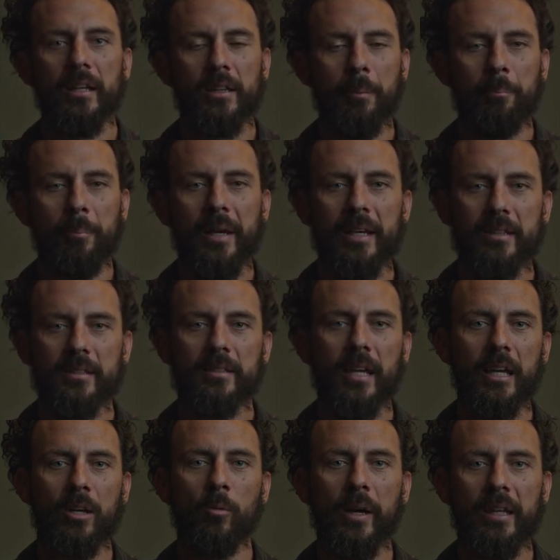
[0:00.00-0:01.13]
The biggest
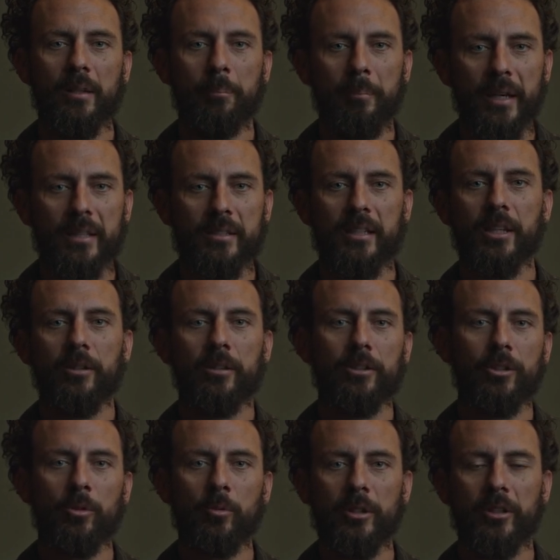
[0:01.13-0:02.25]
takeaway and the biggest thing you can
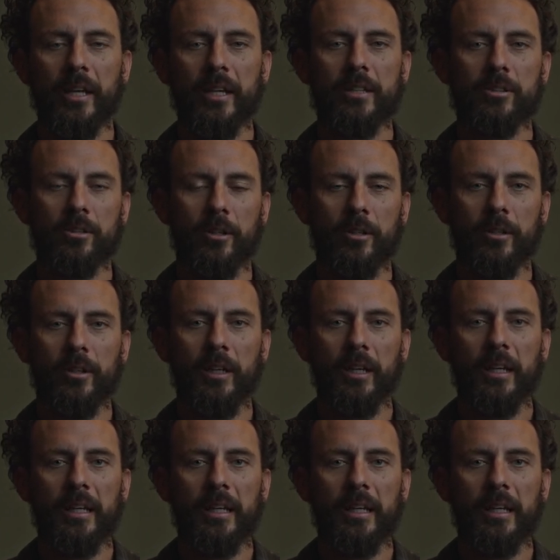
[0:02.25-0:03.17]
do when you're getting started